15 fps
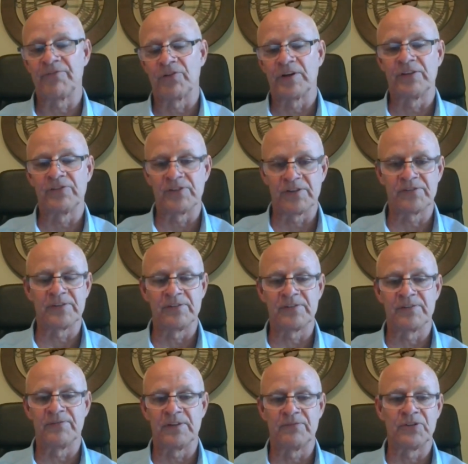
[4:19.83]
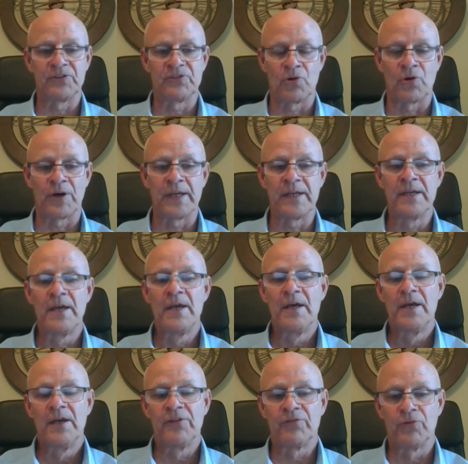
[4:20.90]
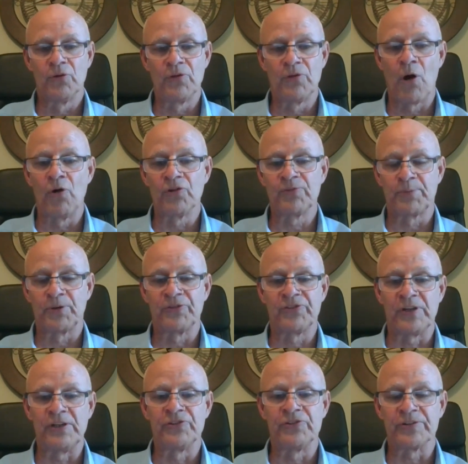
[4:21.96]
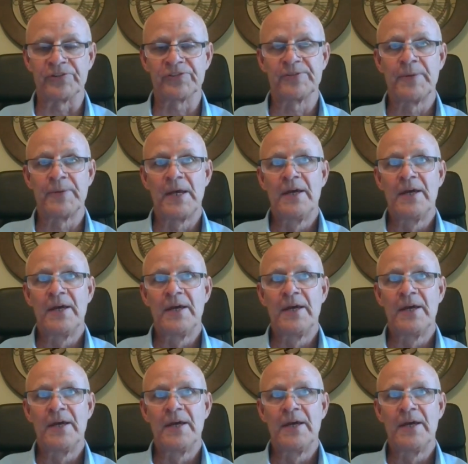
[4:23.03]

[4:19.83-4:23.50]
for existence of inventory through those procedures.